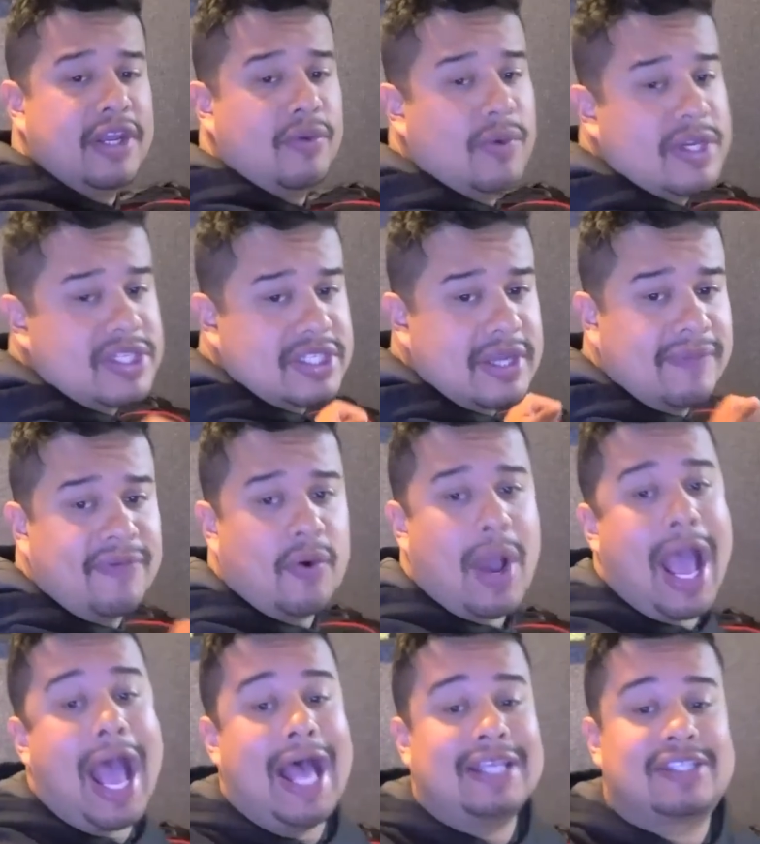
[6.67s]
Ristifu
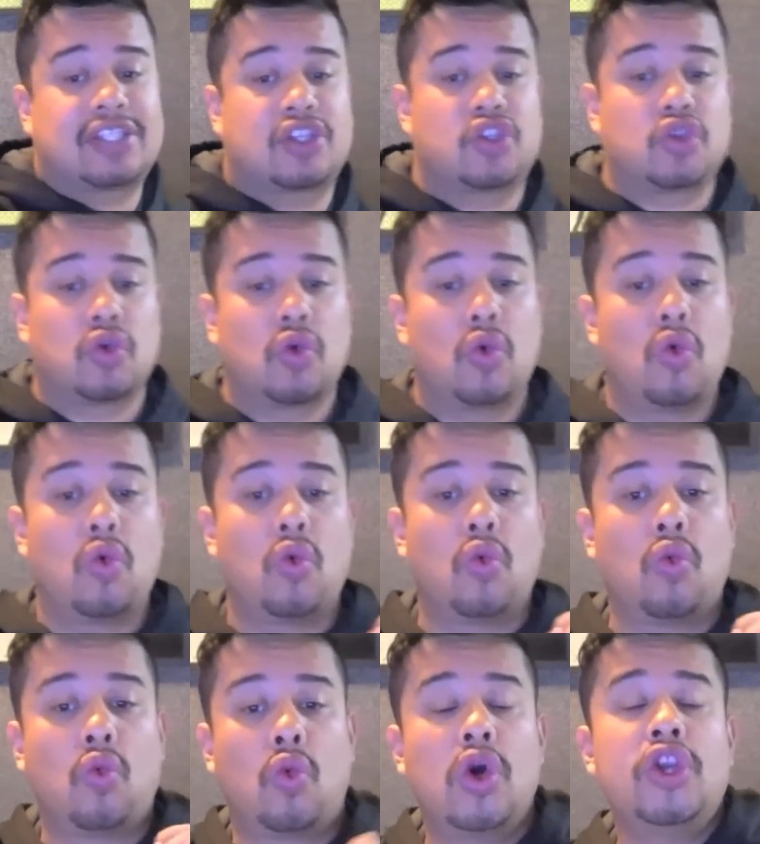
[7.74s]
asks,
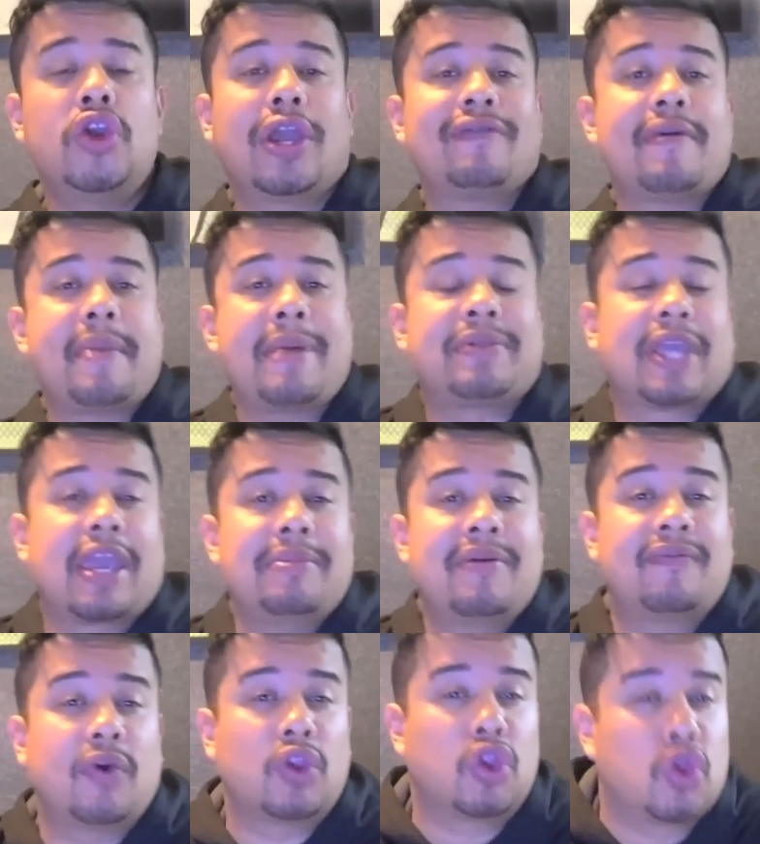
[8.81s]
would you give up Optic Gaming
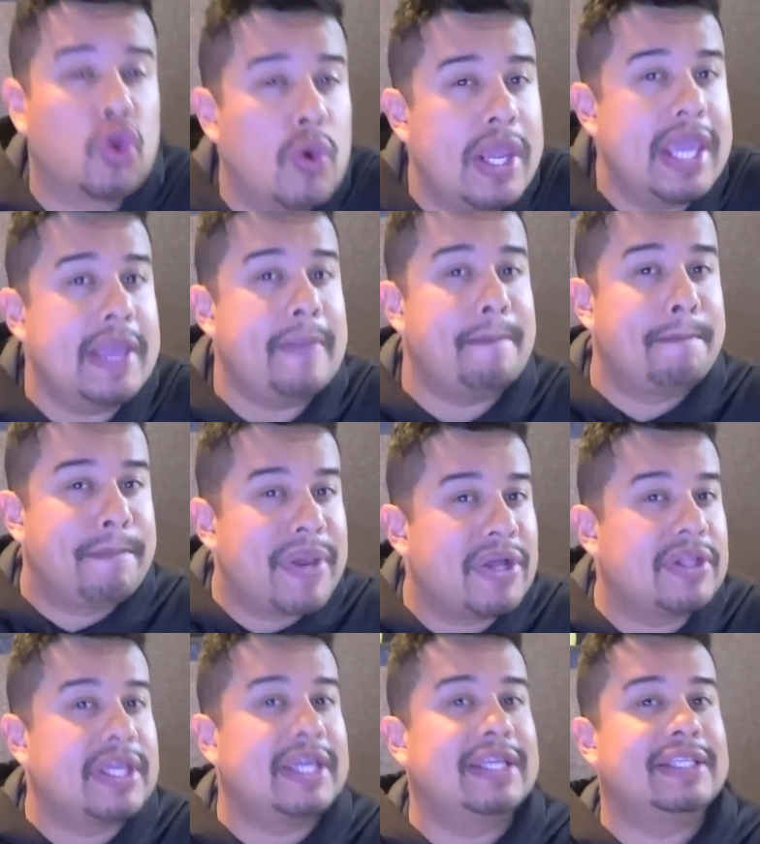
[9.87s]
for $3
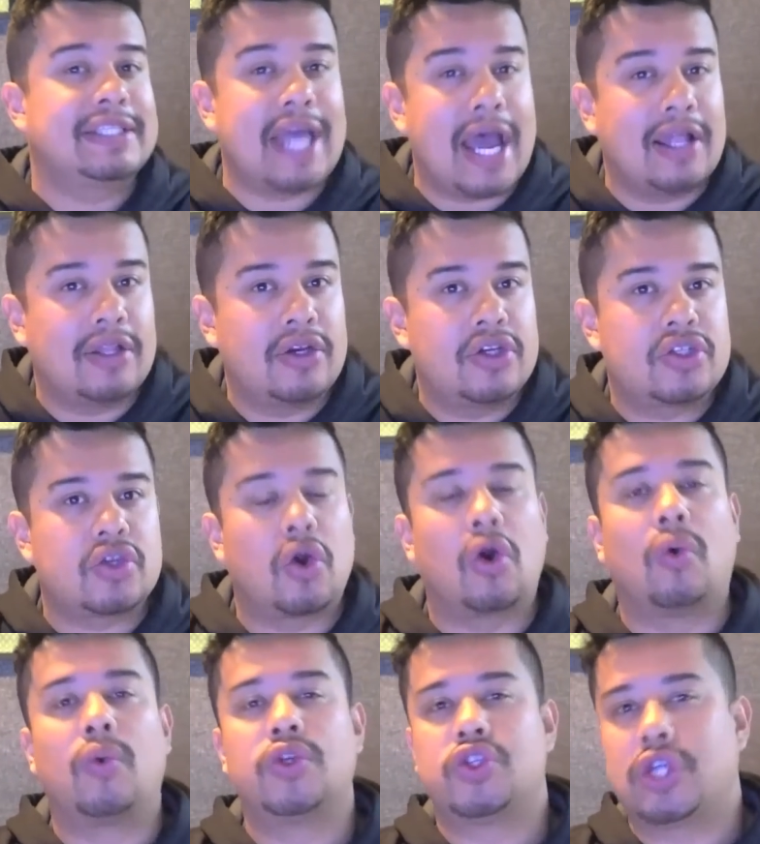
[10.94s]
billion or
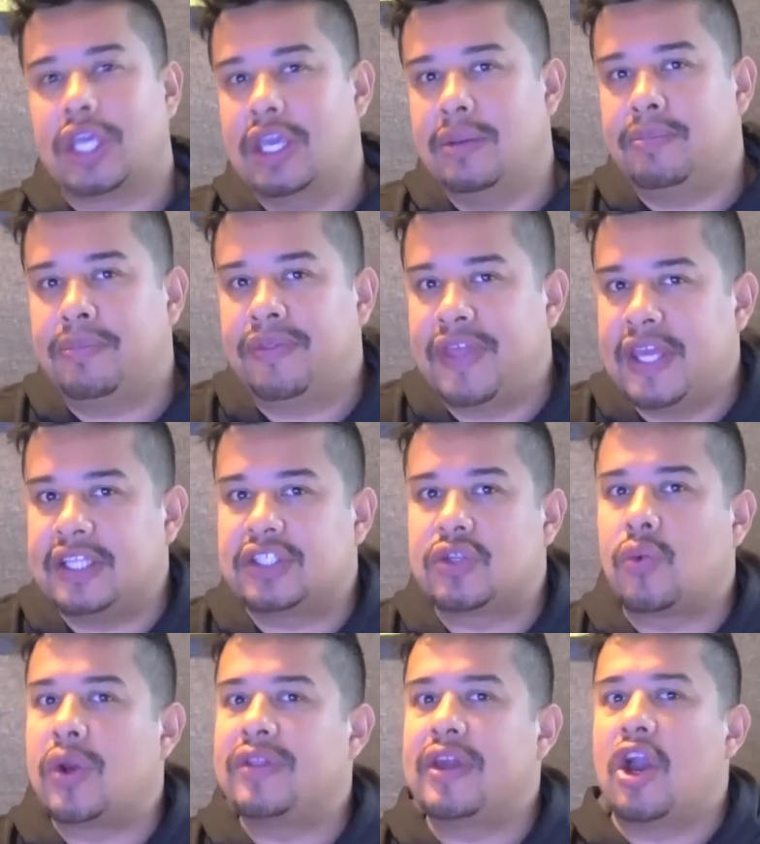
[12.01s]
would you keep things the
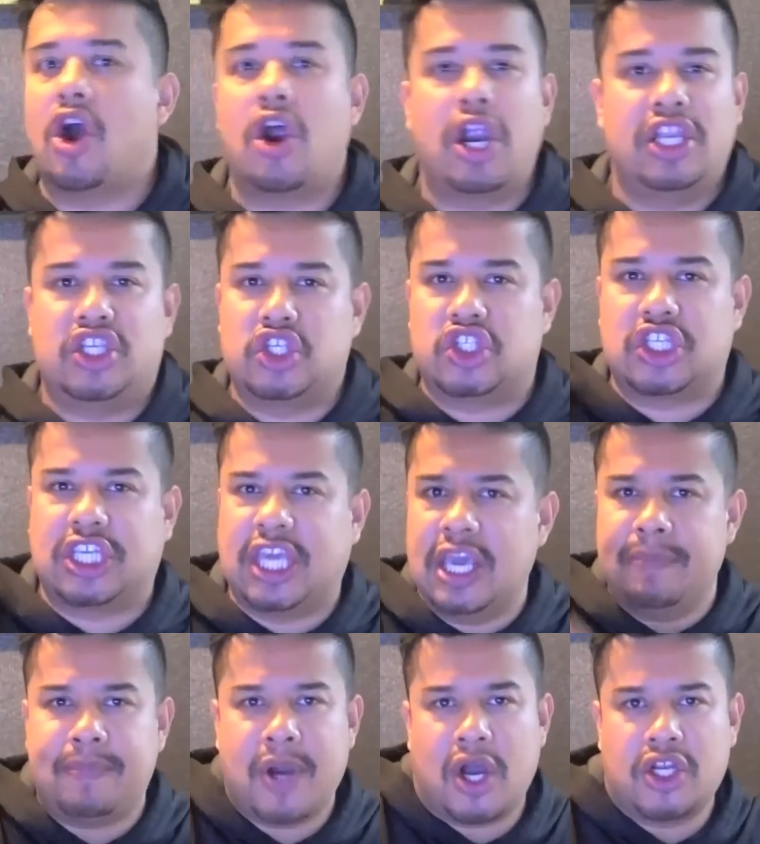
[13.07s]
way they are and just
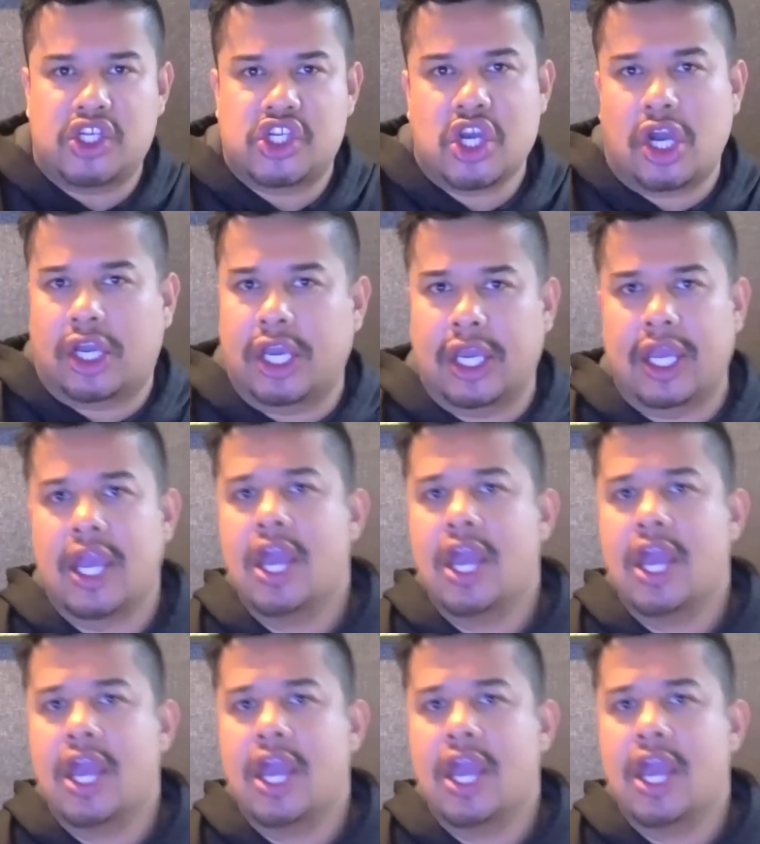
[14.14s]
keep on chucking?